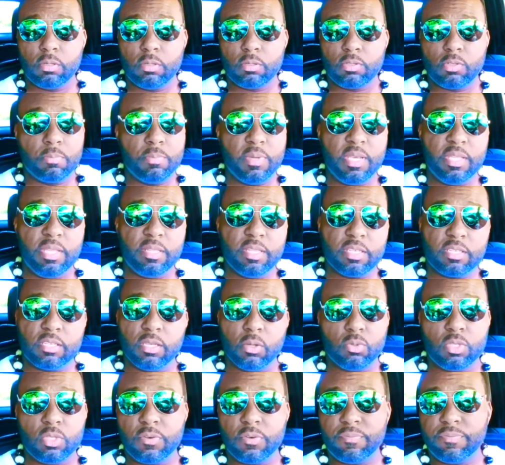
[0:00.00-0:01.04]
To me, there's
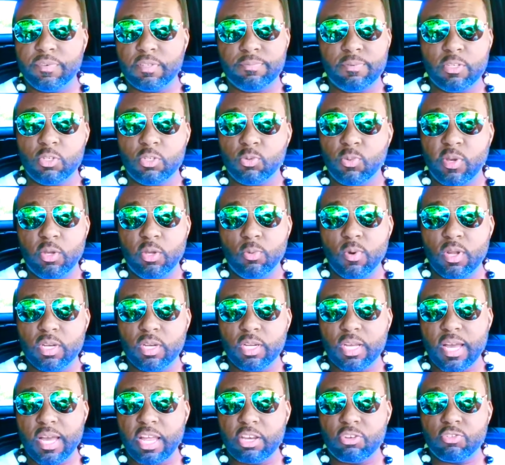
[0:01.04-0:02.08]
no difference between
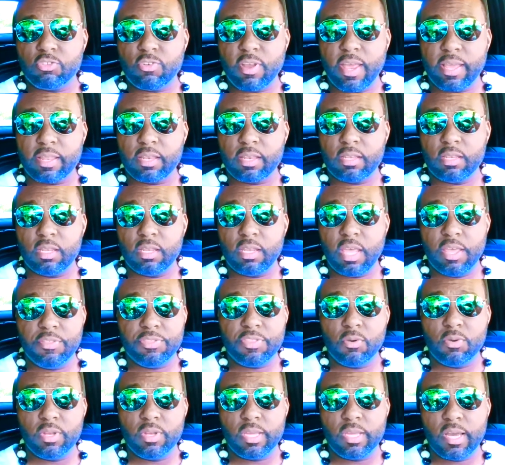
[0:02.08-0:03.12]
1 contract
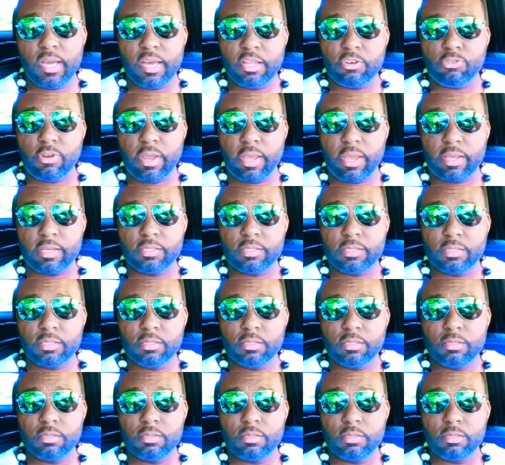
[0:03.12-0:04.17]
and 30 contracts.
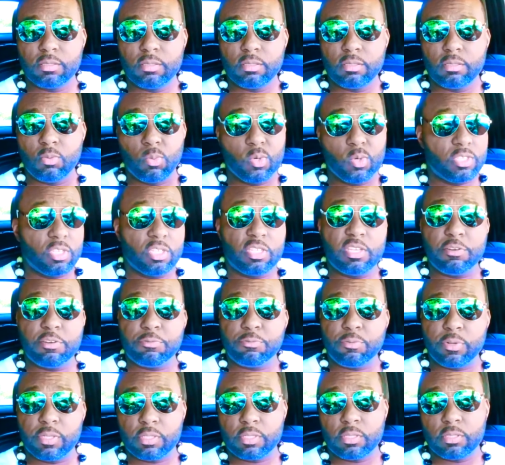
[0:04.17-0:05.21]
What's the
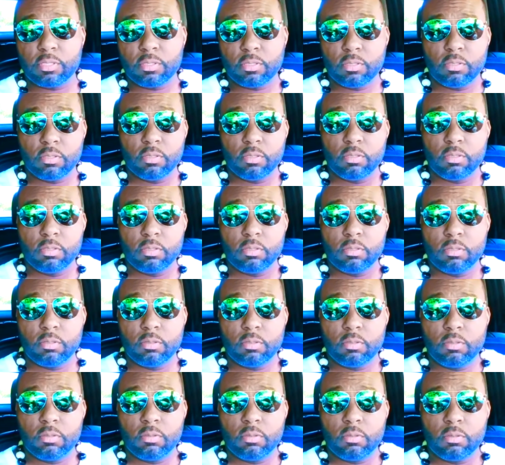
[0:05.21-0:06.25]
difference?
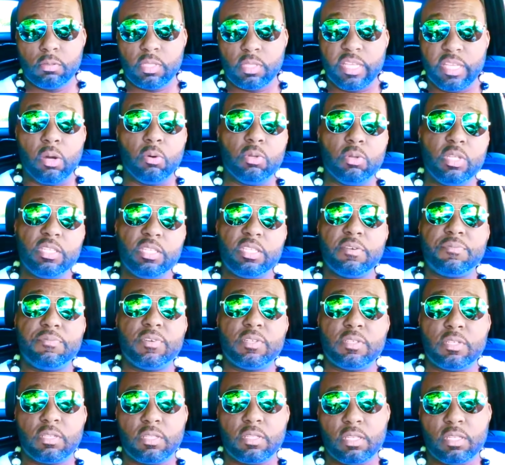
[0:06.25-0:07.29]
The only
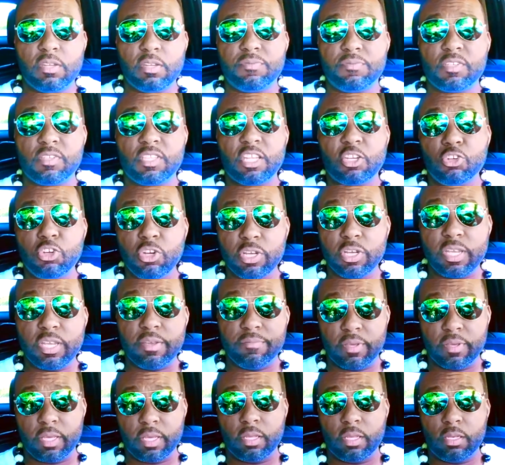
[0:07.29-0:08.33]
difference is the difference that you're
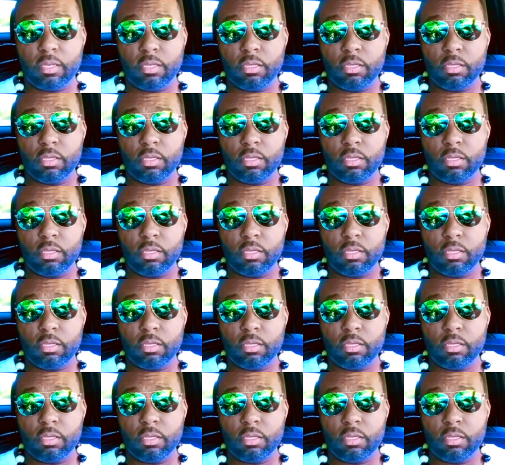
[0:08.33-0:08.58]
giving it.